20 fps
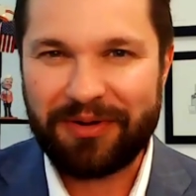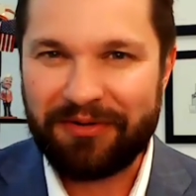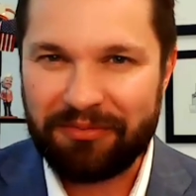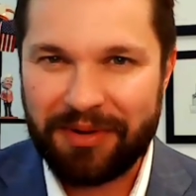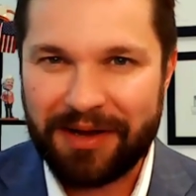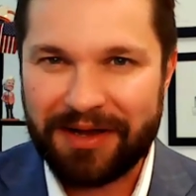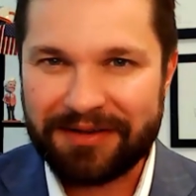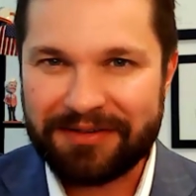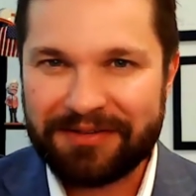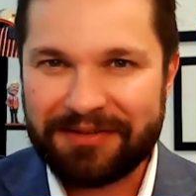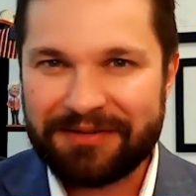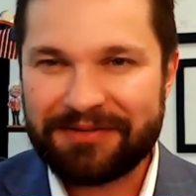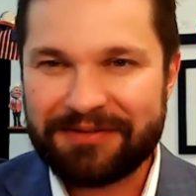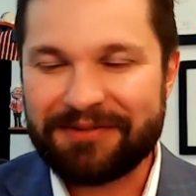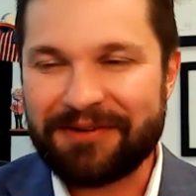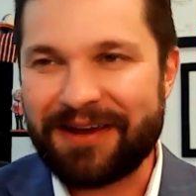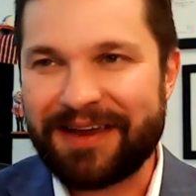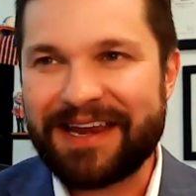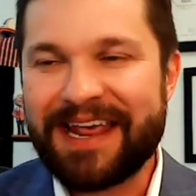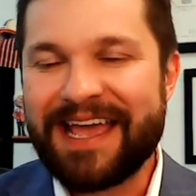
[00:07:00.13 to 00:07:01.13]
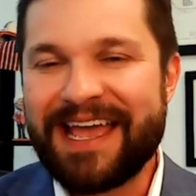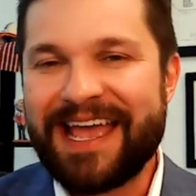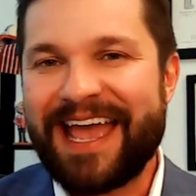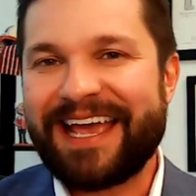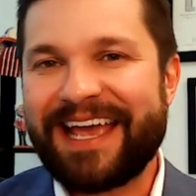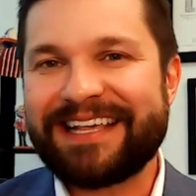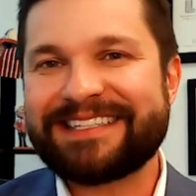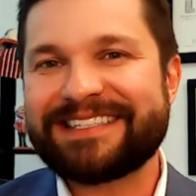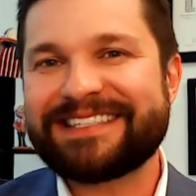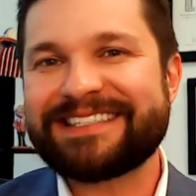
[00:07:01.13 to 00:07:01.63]
it's $12, right?
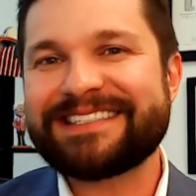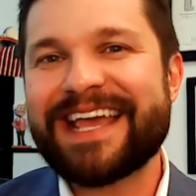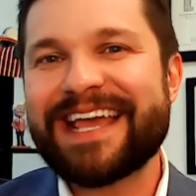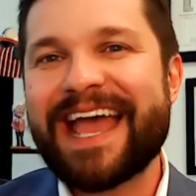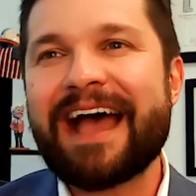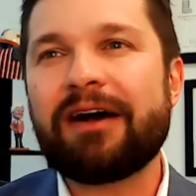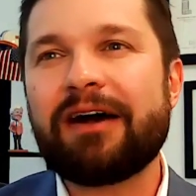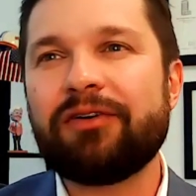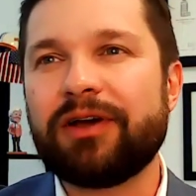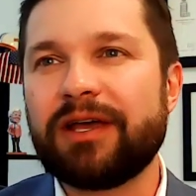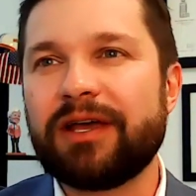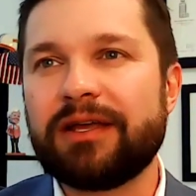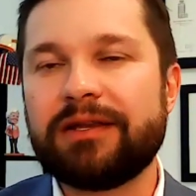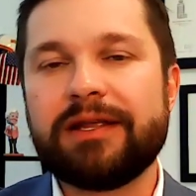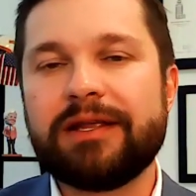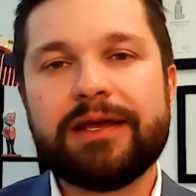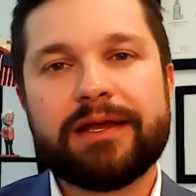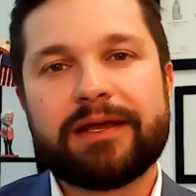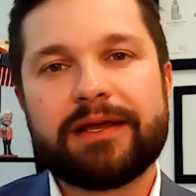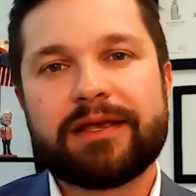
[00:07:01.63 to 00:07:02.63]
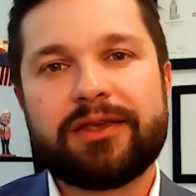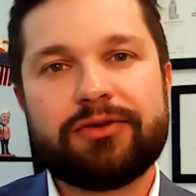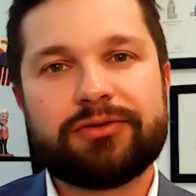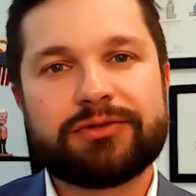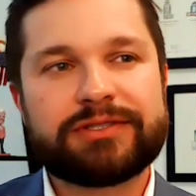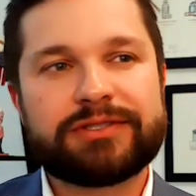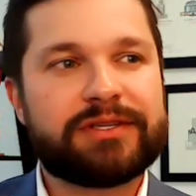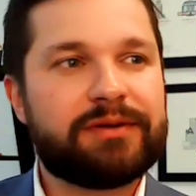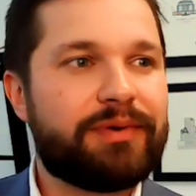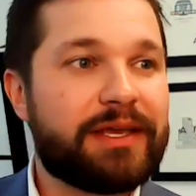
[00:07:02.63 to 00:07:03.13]
A salad
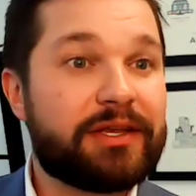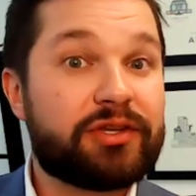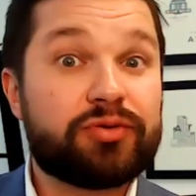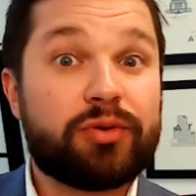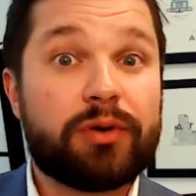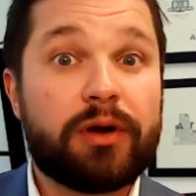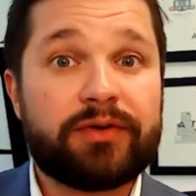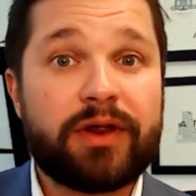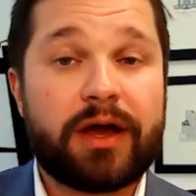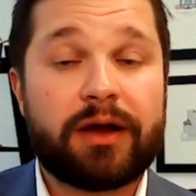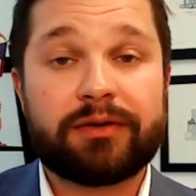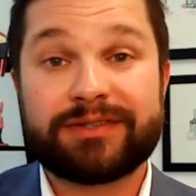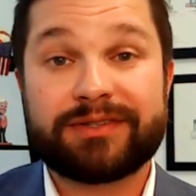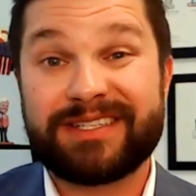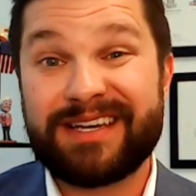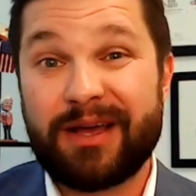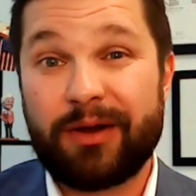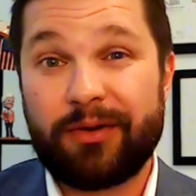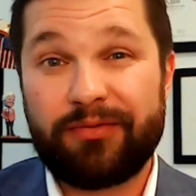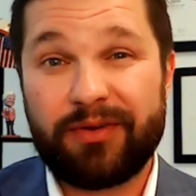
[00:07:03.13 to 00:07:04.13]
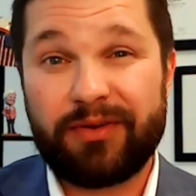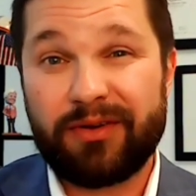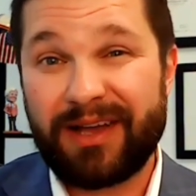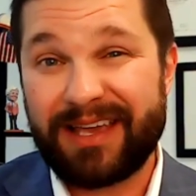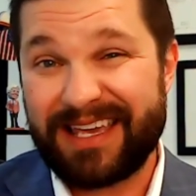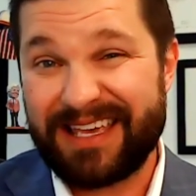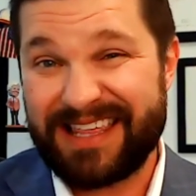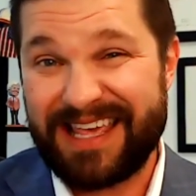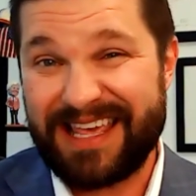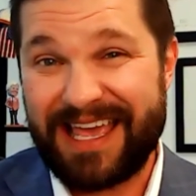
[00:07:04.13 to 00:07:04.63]
used to be $12 and now I feel
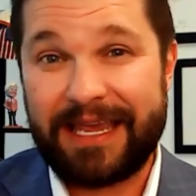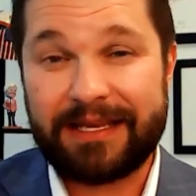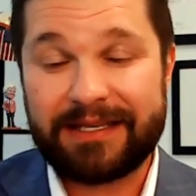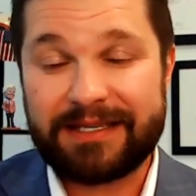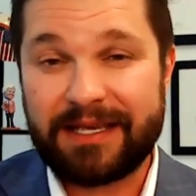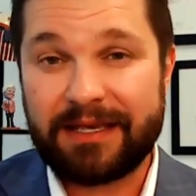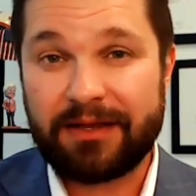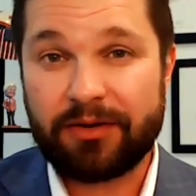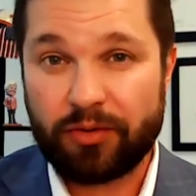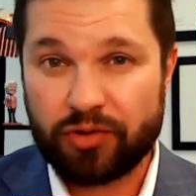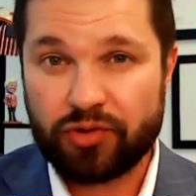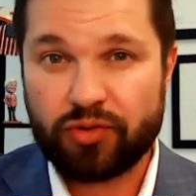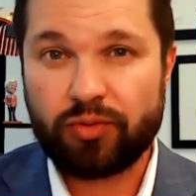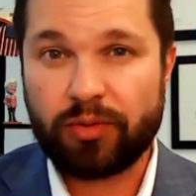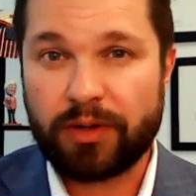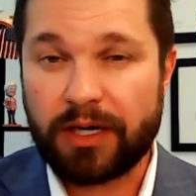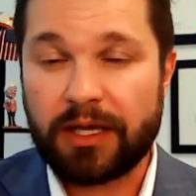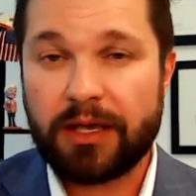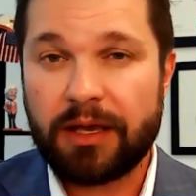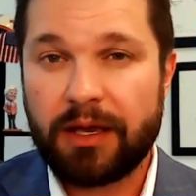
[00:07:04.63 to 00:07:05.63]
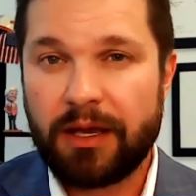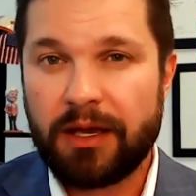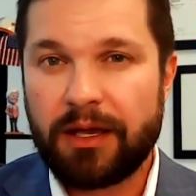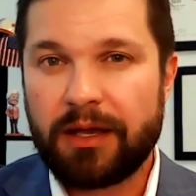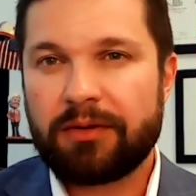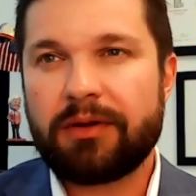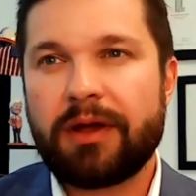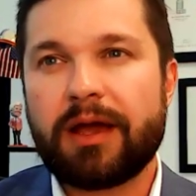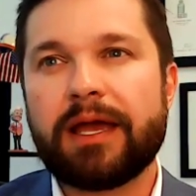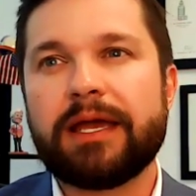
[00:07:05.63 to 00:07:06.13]
like it's 18 or 20,
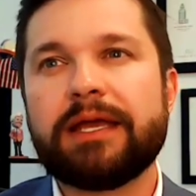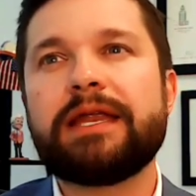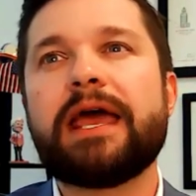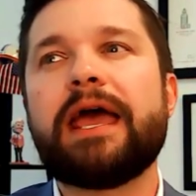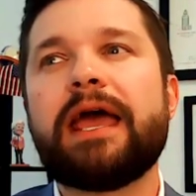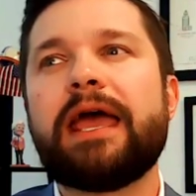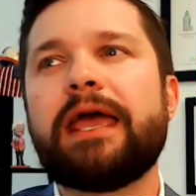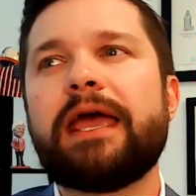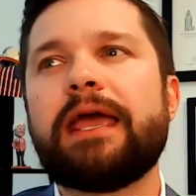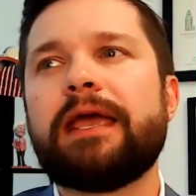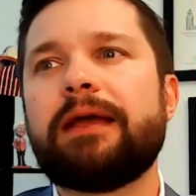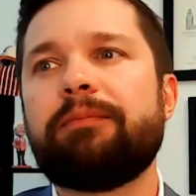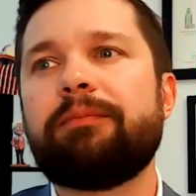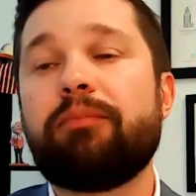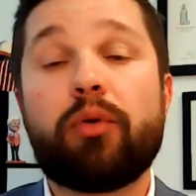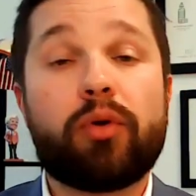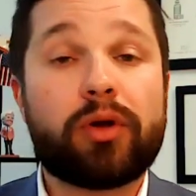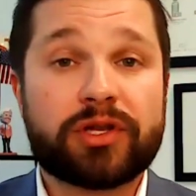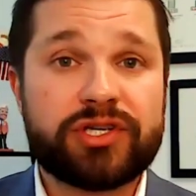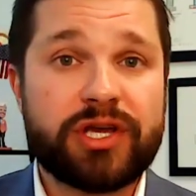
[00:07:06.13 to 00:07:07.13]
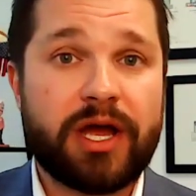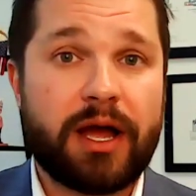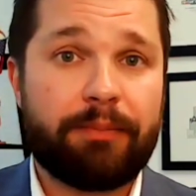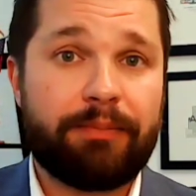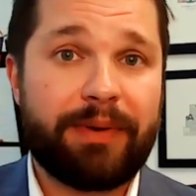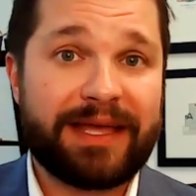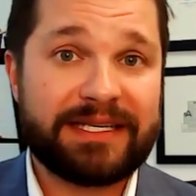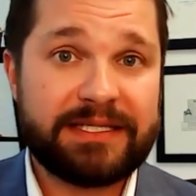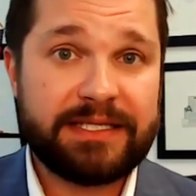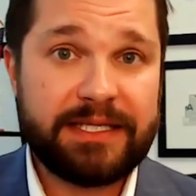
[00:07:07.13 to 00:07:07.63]
right? A pork
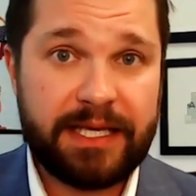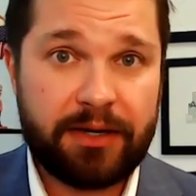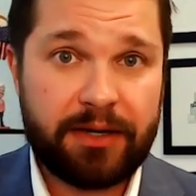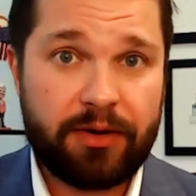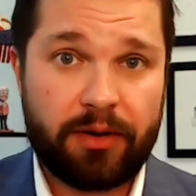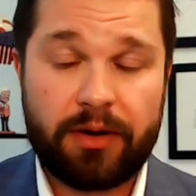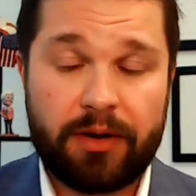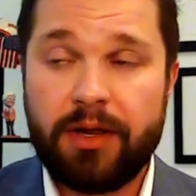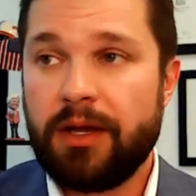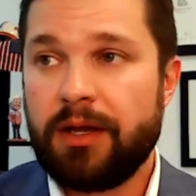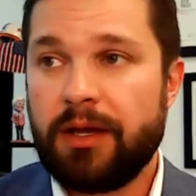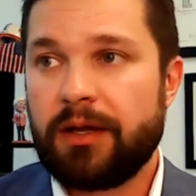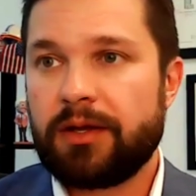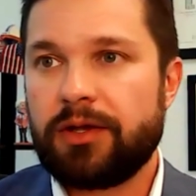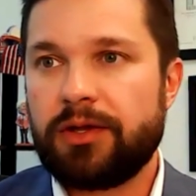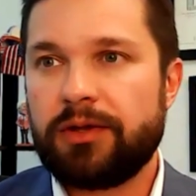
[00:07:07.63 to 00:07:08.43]
chop at dinner